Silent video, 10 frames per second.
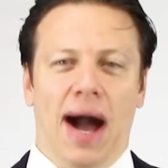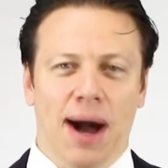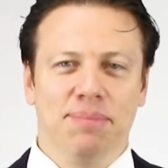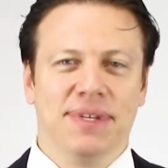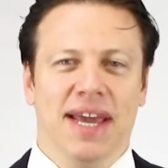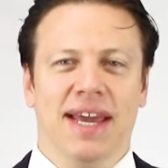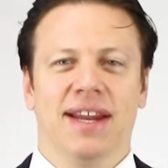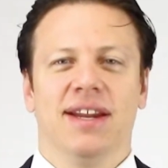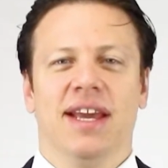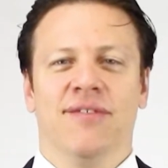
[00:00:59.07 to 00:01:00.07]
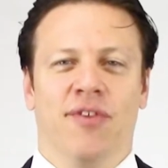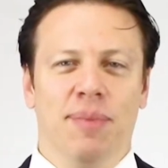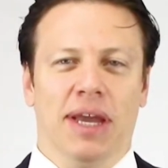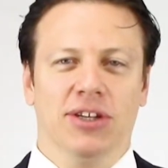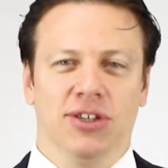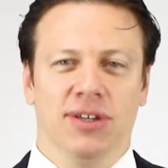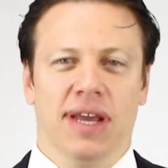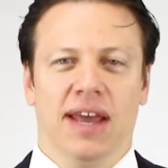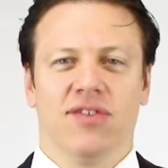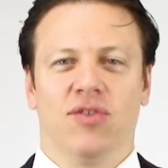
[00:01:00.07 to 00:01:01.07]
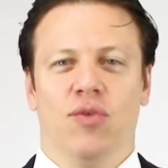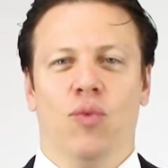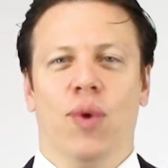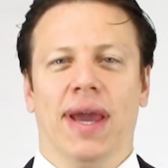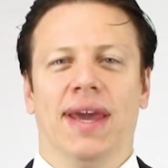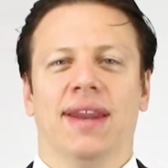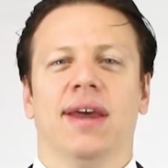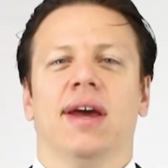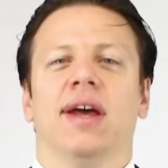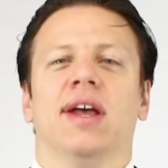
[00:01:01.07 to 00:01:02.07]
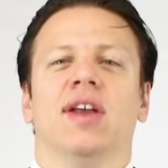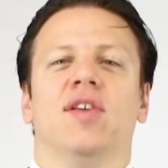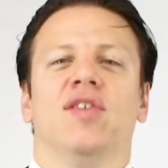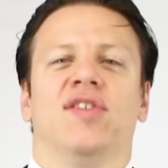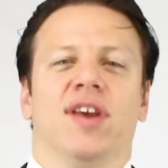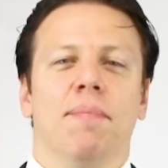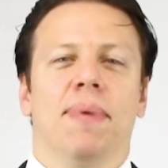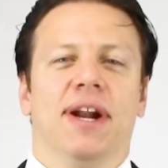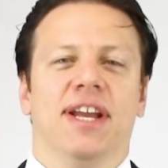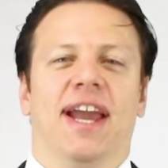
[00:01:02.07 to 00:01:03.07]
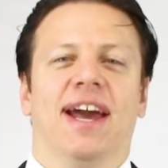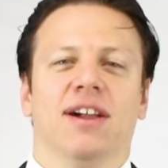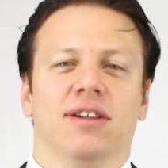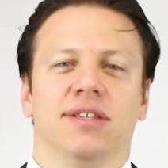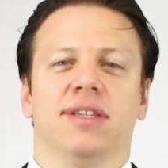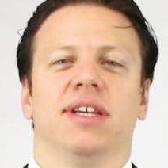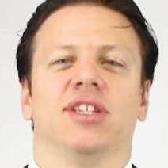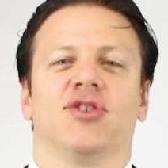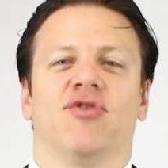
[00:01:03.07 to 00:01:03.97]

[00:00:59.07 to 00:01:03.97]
updated information as to when somebody else is